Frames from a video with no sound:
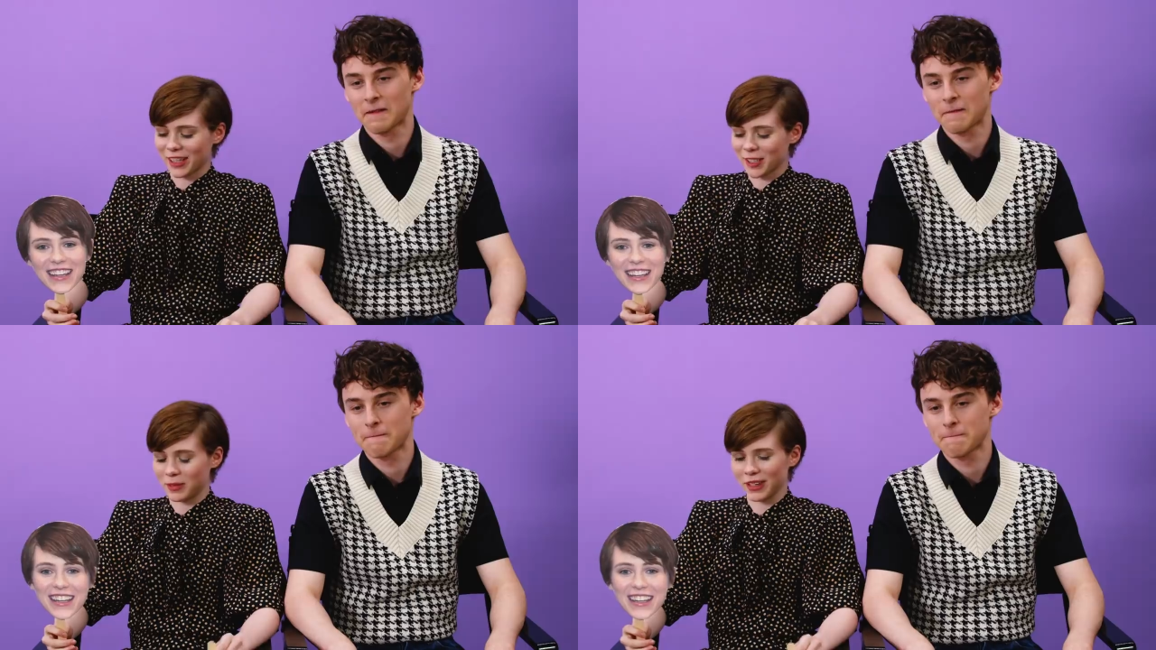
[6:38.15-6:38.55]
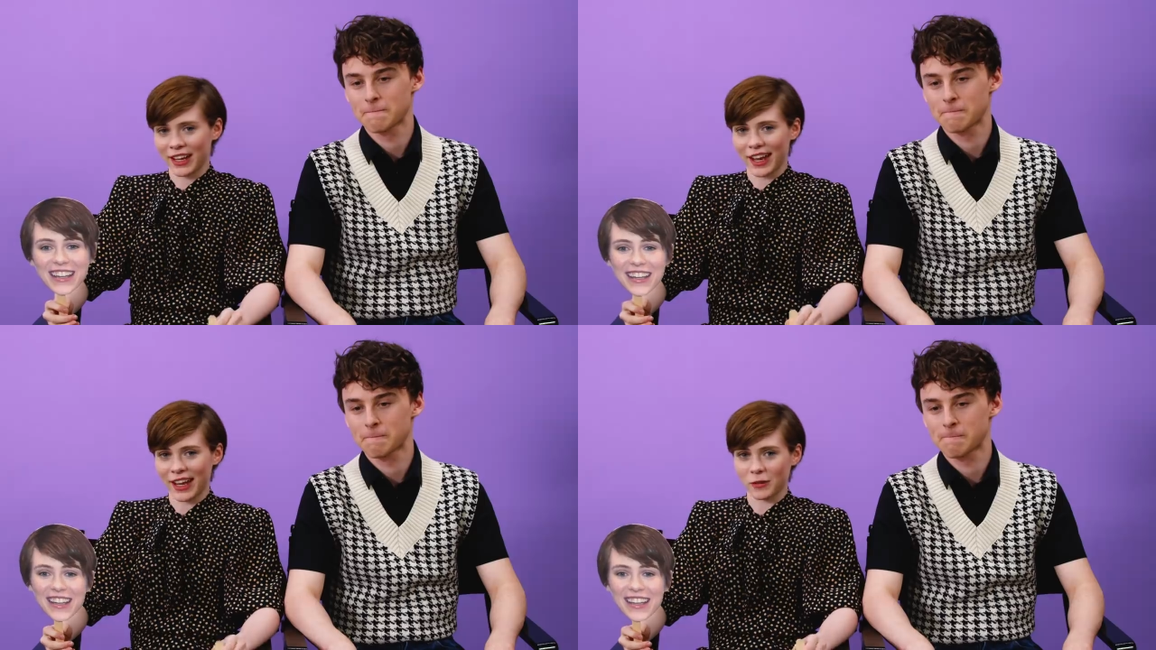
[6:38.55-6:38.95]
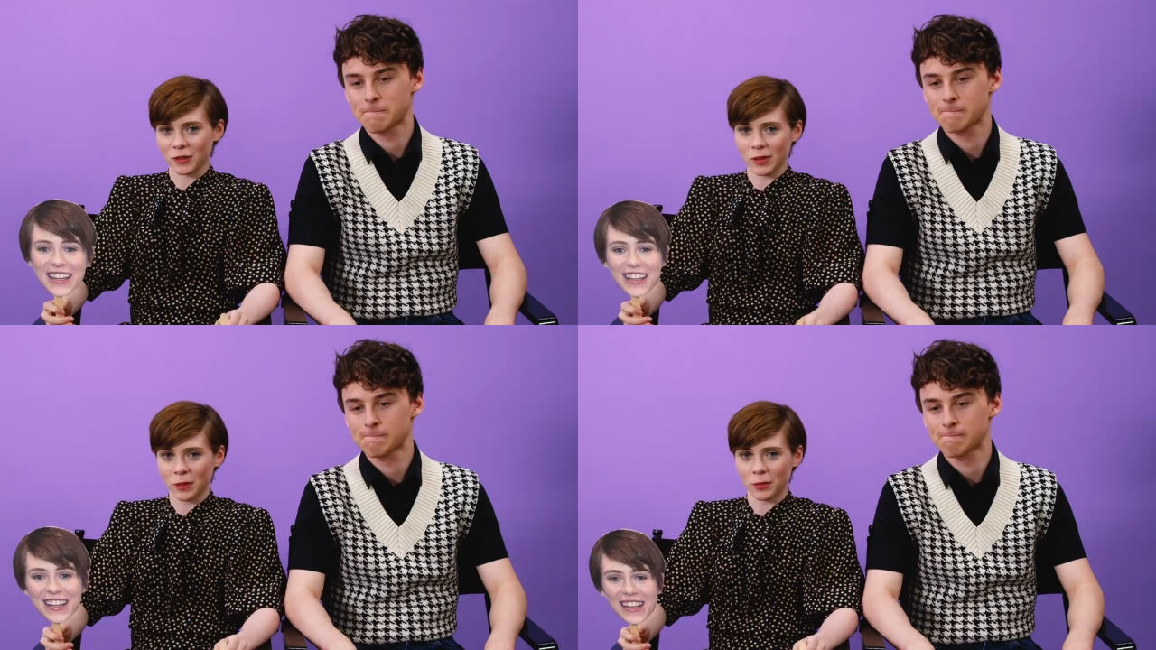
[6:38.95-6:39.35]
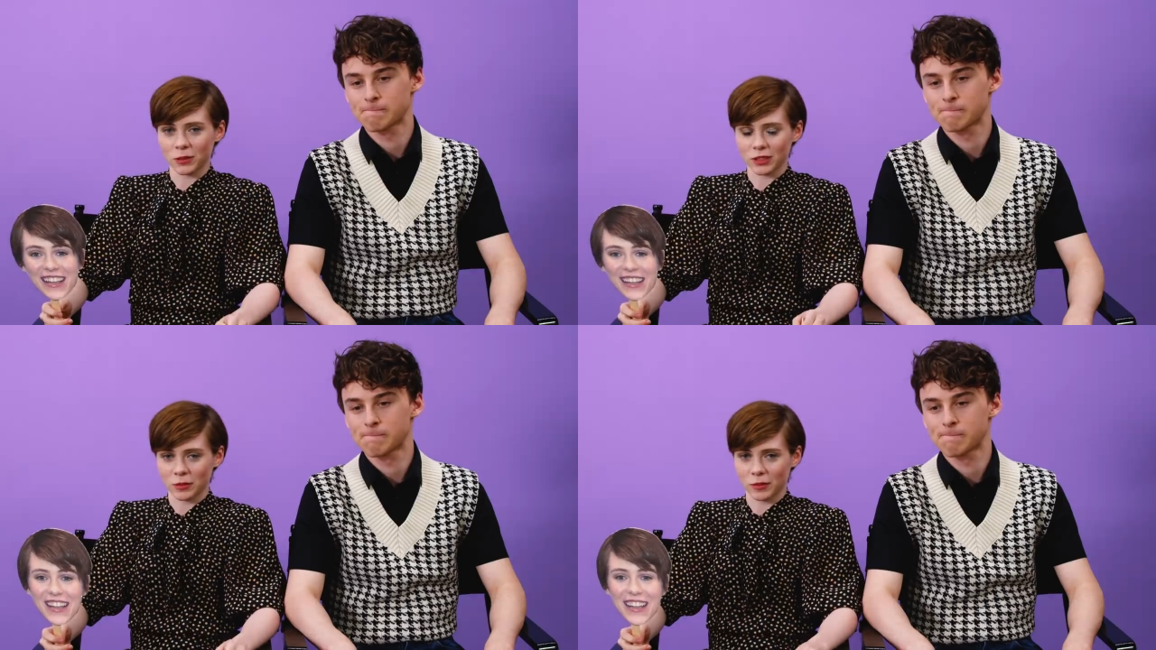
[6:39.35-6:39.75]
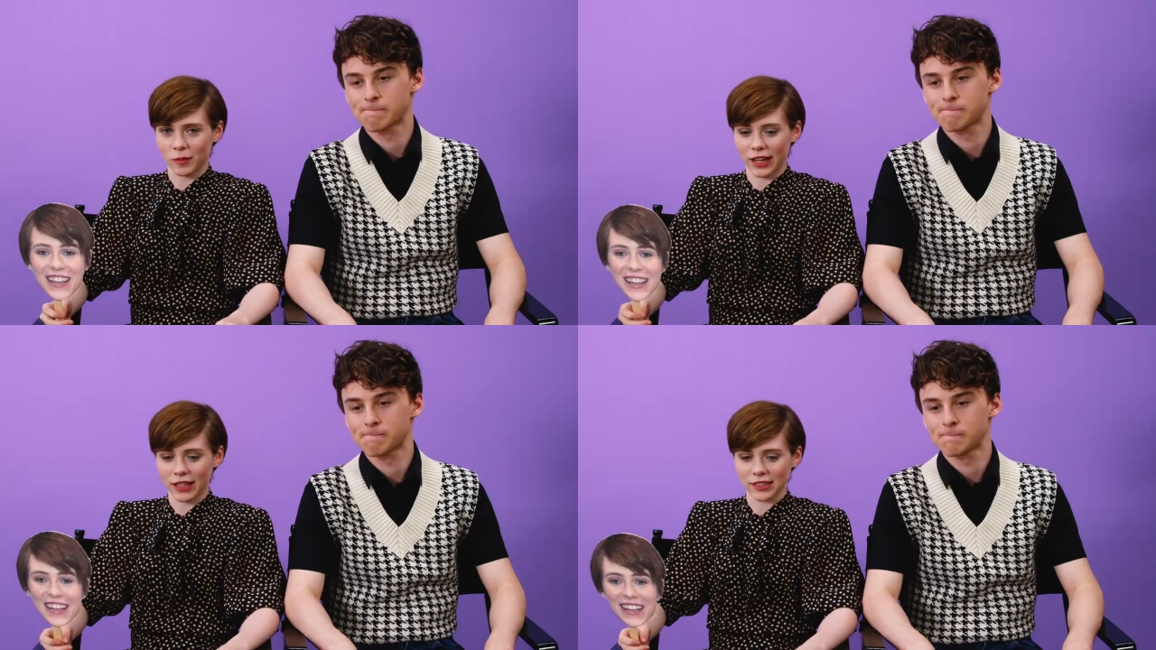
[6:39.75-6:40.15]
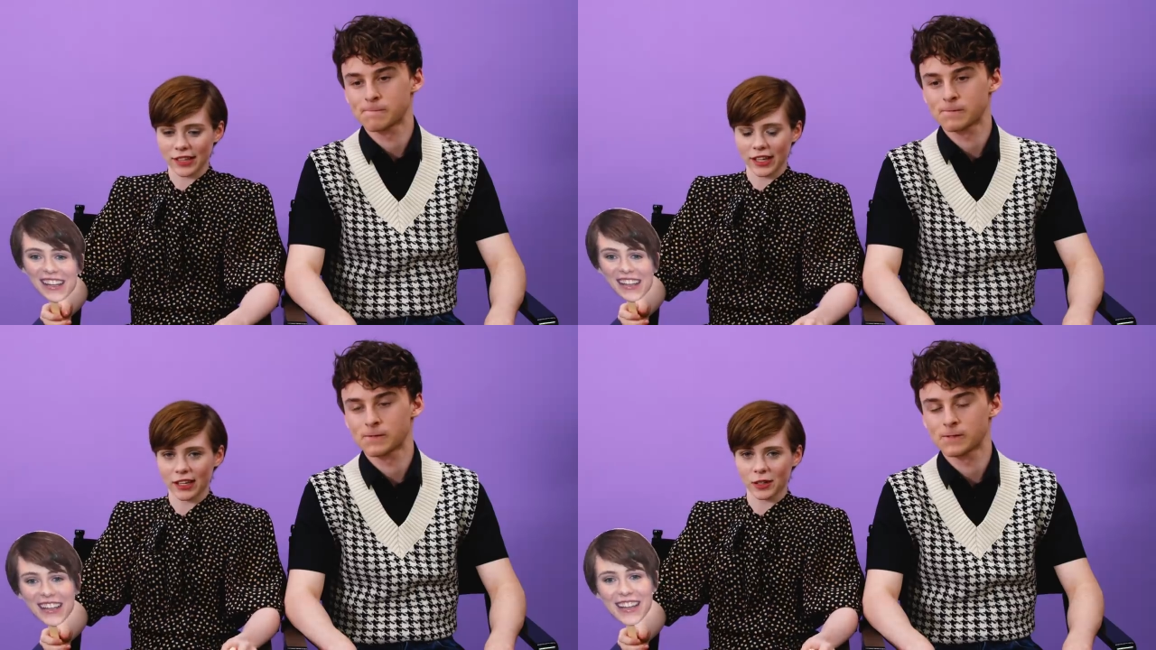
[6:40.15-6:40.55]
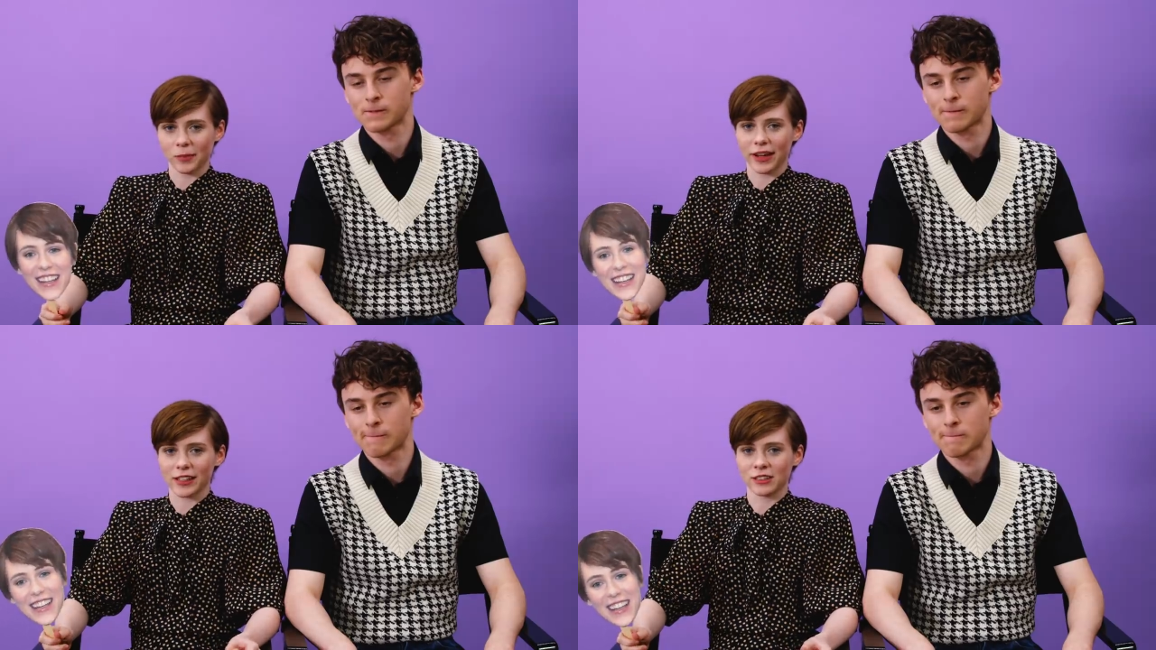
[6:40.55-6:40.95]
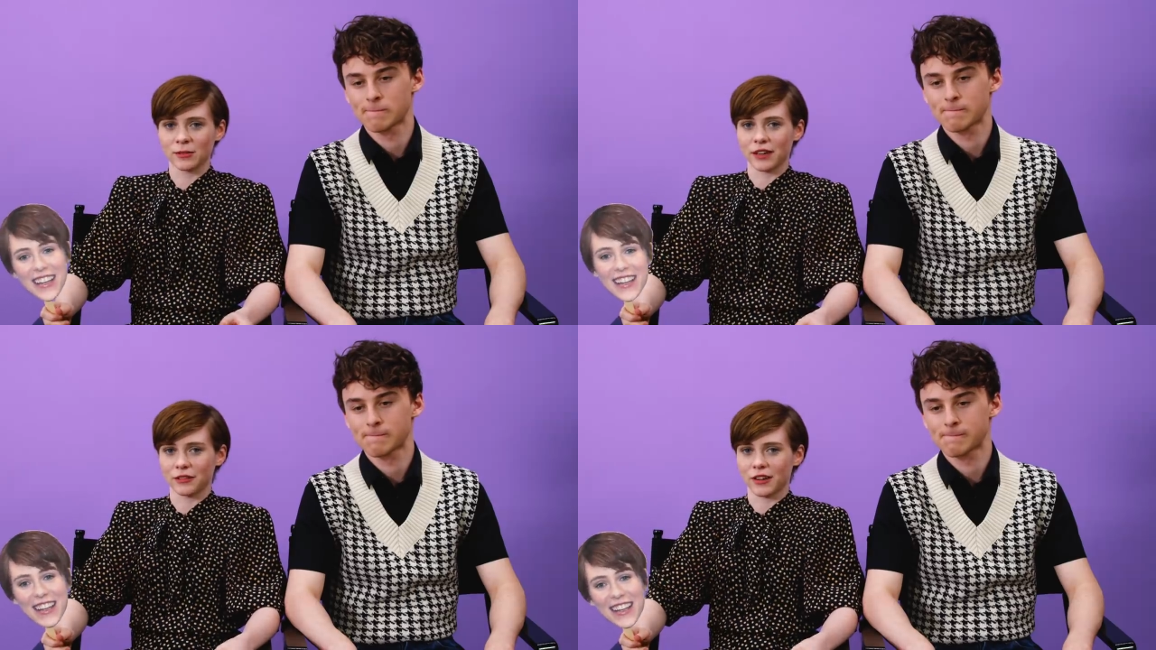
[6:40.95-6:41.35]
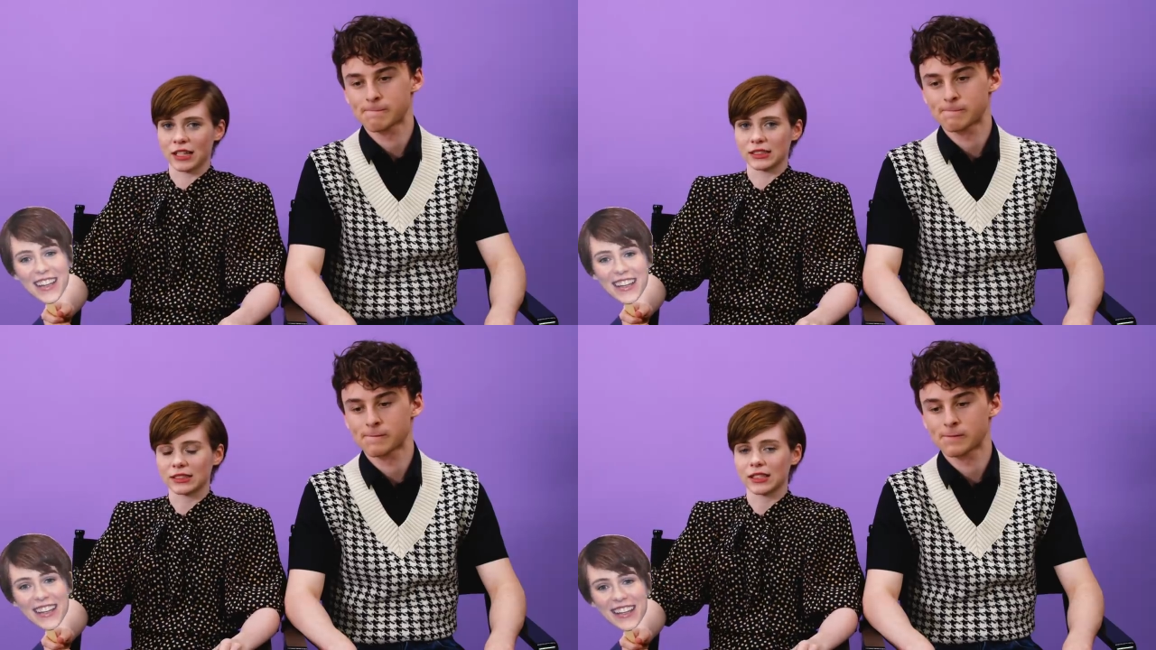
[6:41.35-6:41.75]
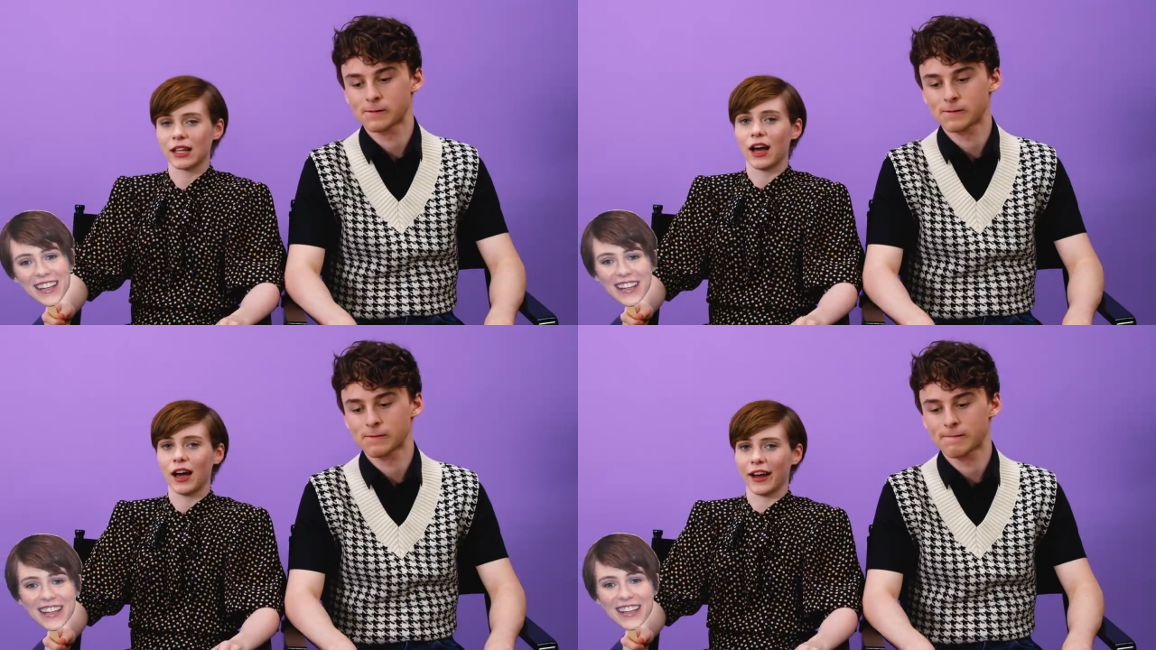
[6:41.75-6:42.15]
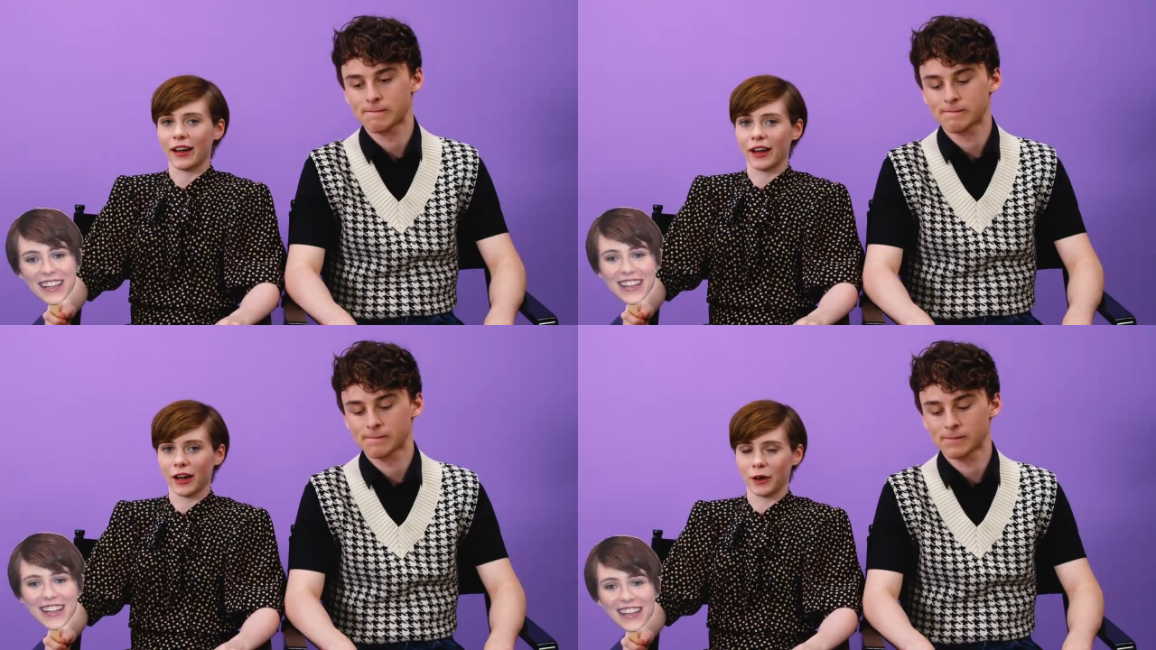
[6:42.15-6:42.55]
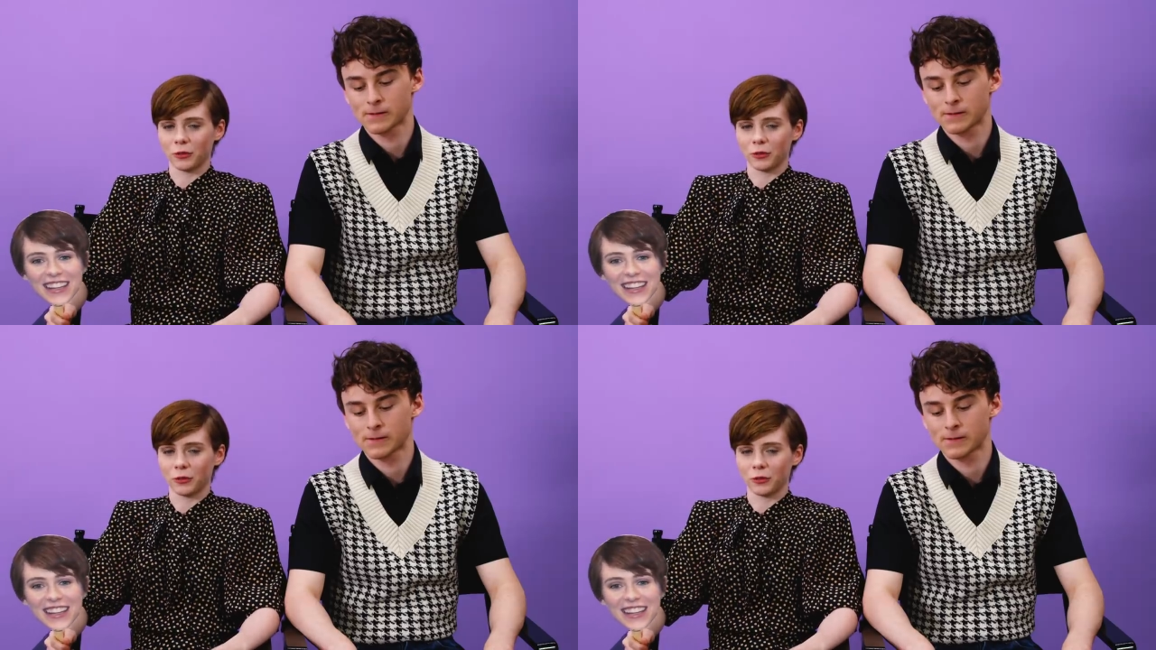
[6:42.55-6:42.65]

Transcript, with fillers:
Speaker 1: and communicating with people. So when I say goodbye to my friends, uh,